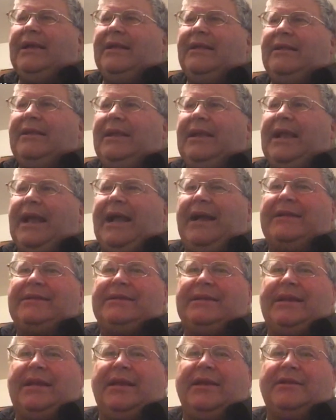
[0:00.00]
the
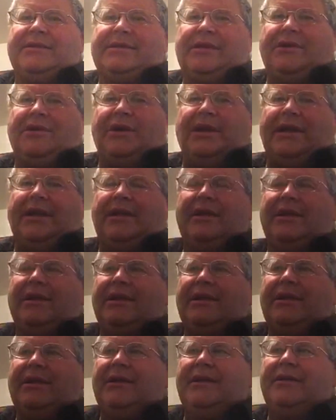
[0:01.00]
accidentals are going to
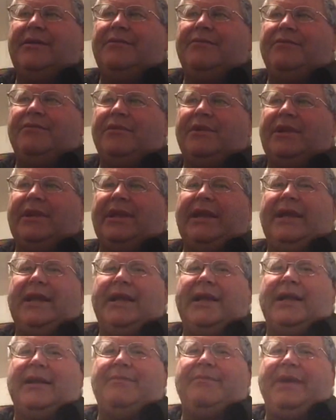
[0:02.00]
really
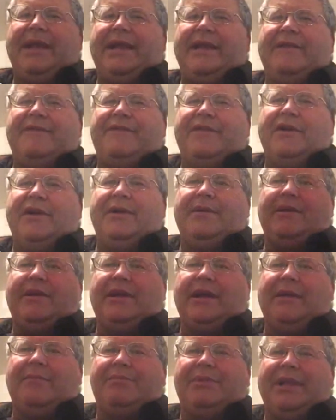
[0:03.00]
make it very
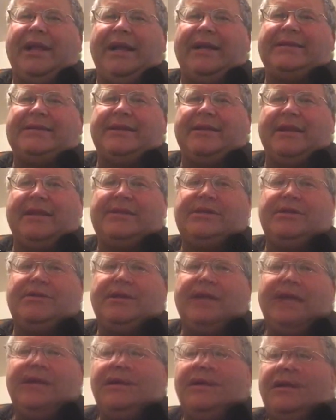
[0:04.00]
complex unless you
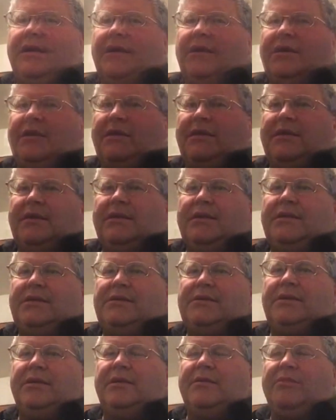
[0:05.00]
take the time.
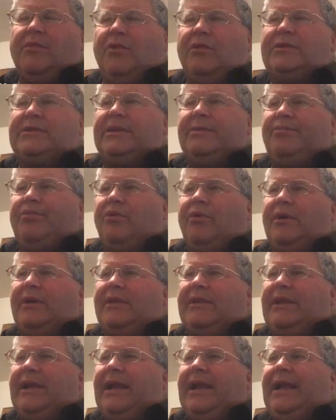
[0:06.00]
So the most
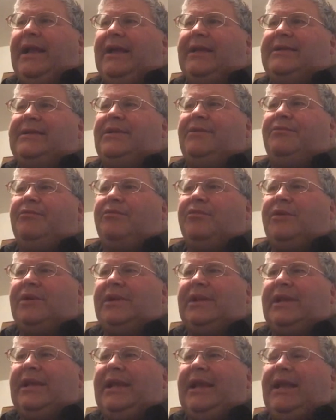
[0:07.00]
important thing is you
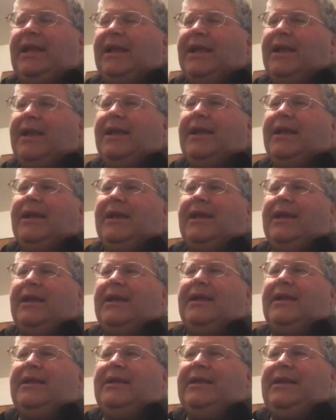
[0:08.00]
really
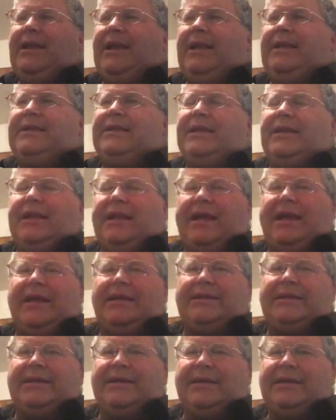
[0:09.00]
need to not